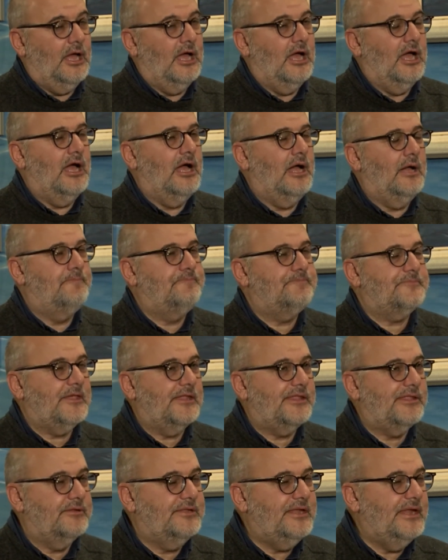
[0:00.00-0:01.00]

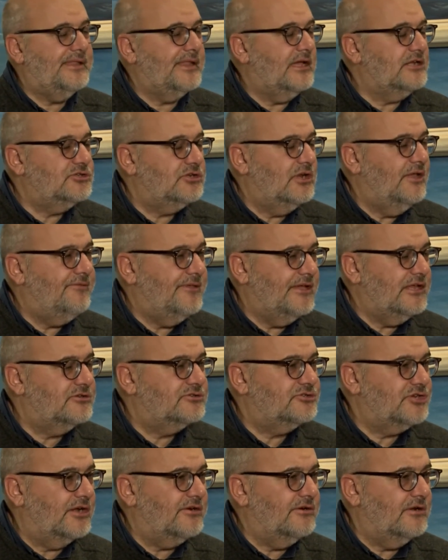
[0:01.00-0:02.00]
So that's actually, I
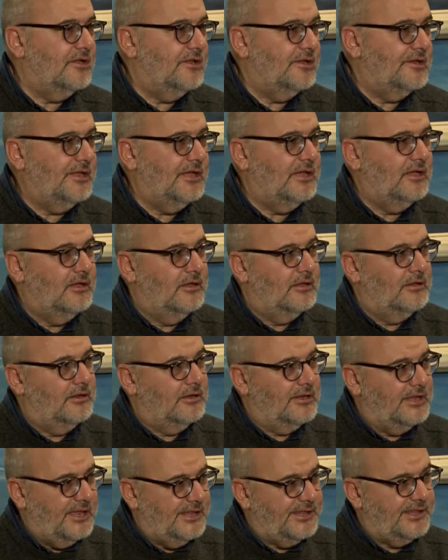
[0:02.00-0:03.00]
think, generally
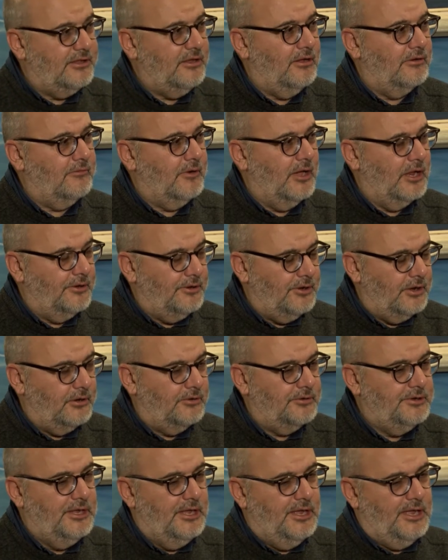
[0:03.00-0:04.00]
less well
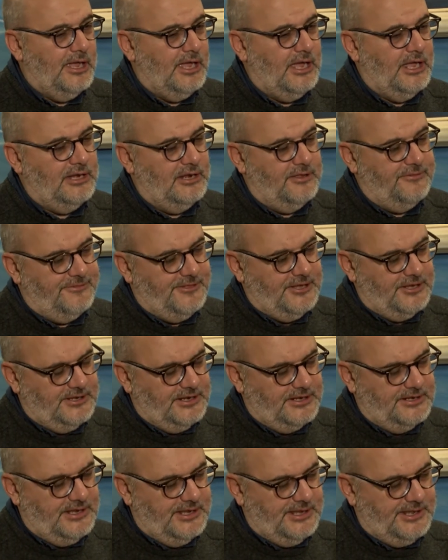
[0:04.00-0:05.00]
known, and I think
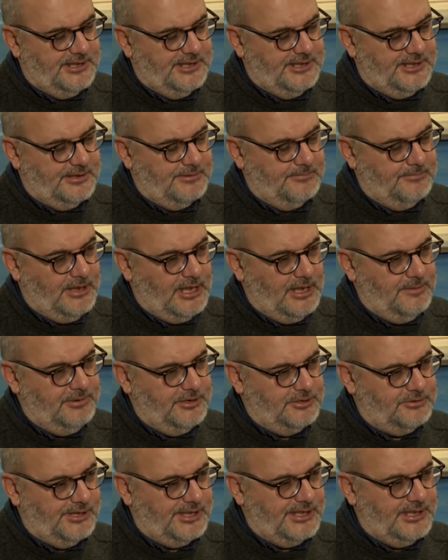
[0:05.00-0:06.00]
that this is
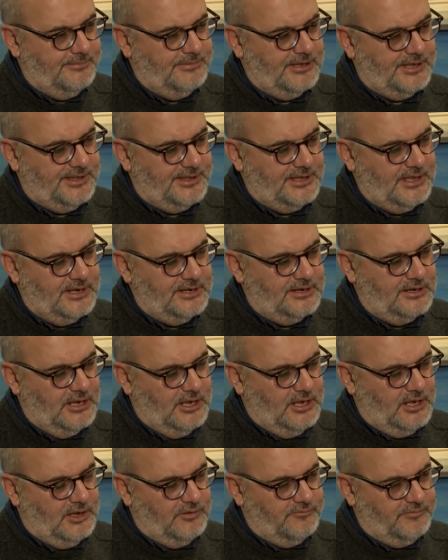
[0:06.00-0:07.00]
maybe to some extent
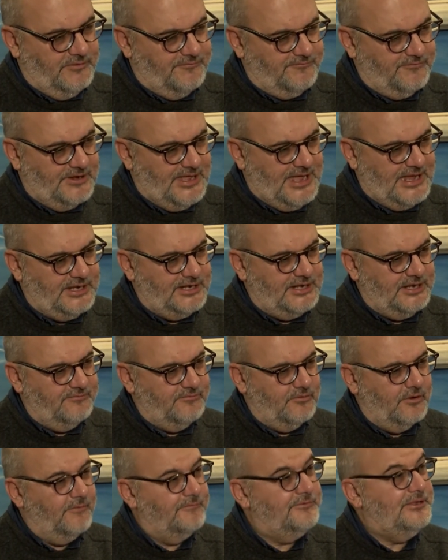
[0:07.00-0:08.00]

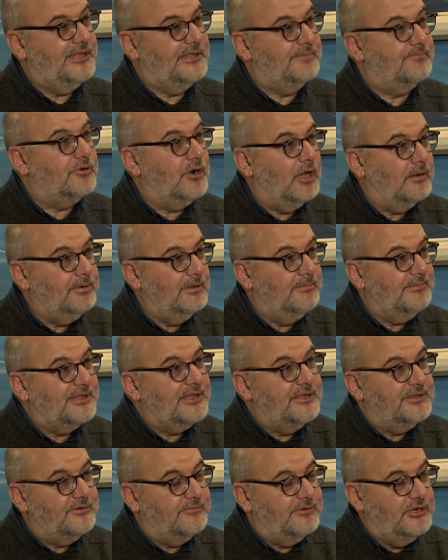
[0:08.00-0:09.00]
reflective of these
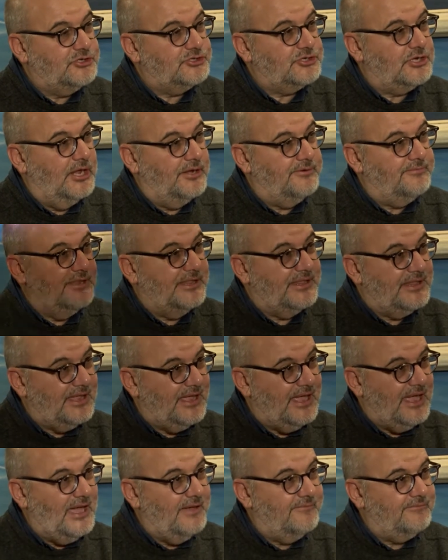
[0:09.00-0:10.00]
problems that the rich
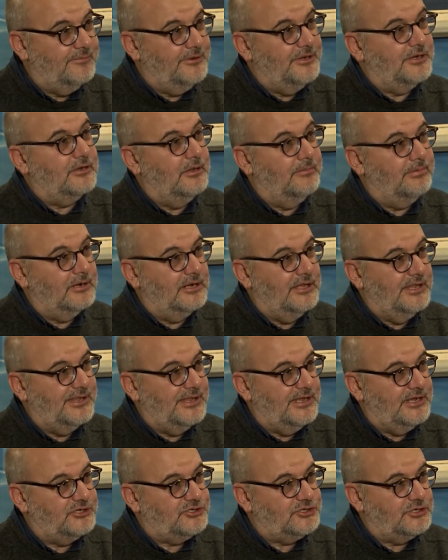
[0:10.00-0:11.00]
countries have with
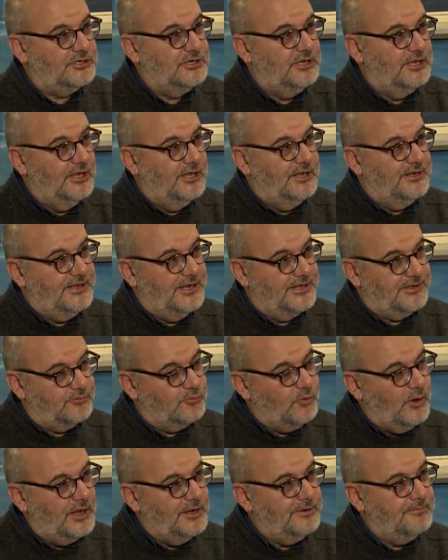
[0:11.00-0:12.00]
globalization, that
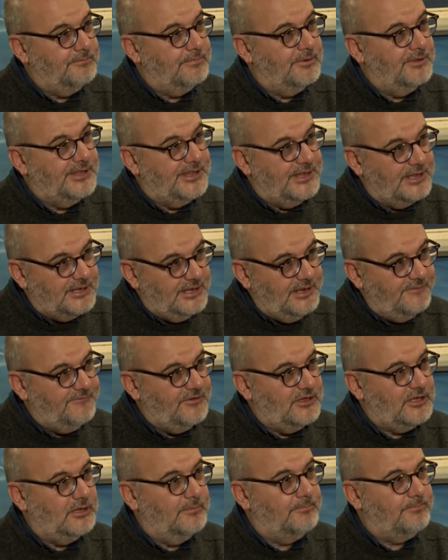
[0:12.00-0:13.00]
one
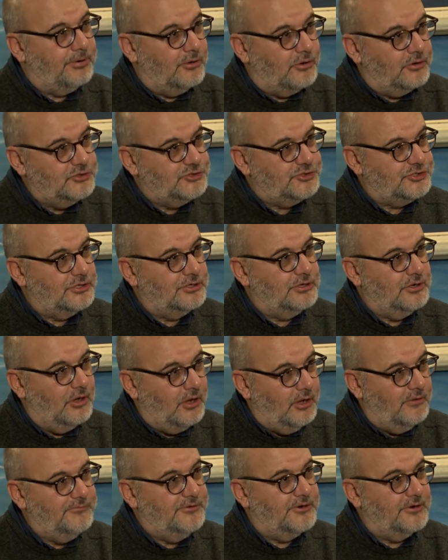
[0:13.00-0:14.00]
significant portion
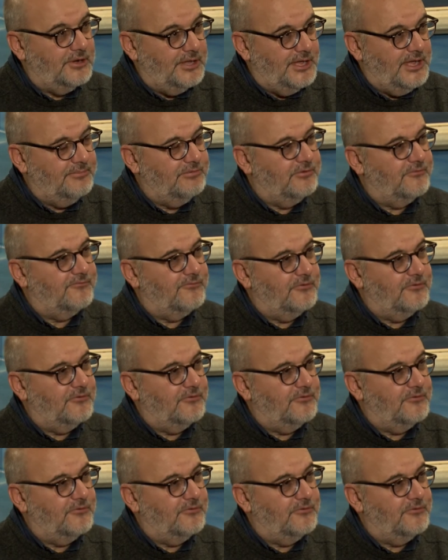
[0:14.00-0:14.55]
of their labor